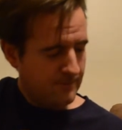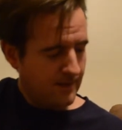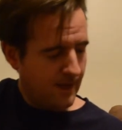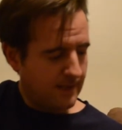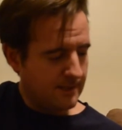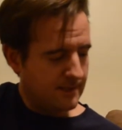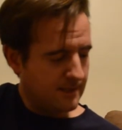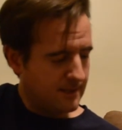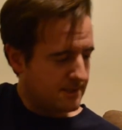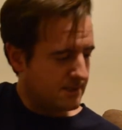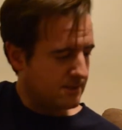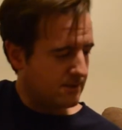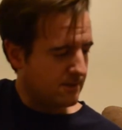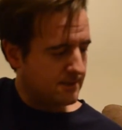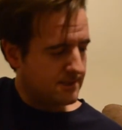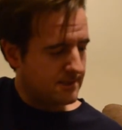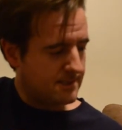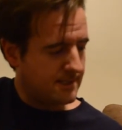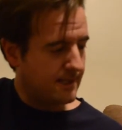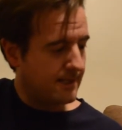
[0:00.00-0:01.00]
And then he
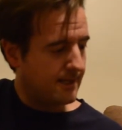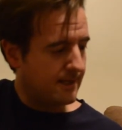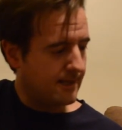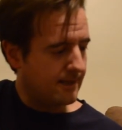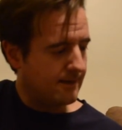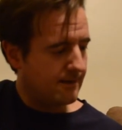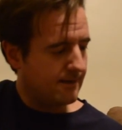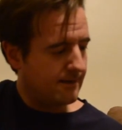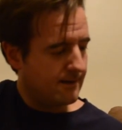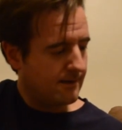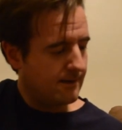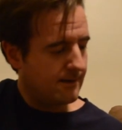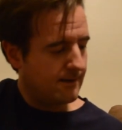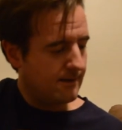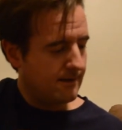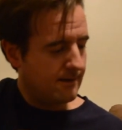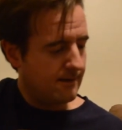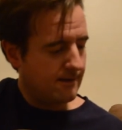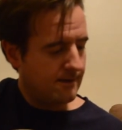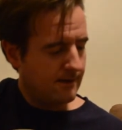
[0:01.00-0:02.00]
starts singing again.
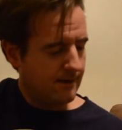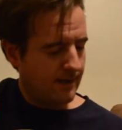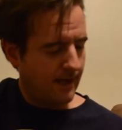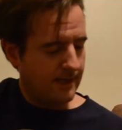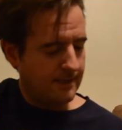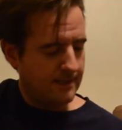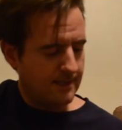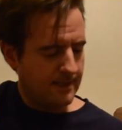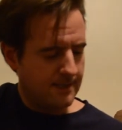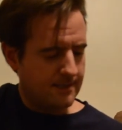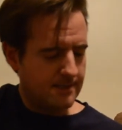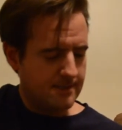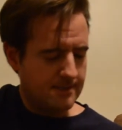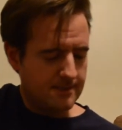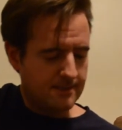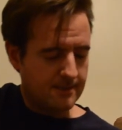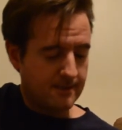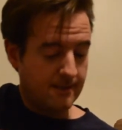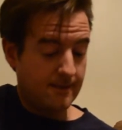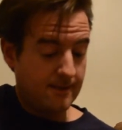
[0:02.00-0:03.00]
And then he does
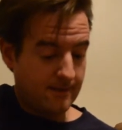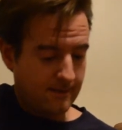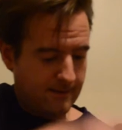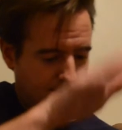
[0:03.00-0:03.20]
it. Yeah,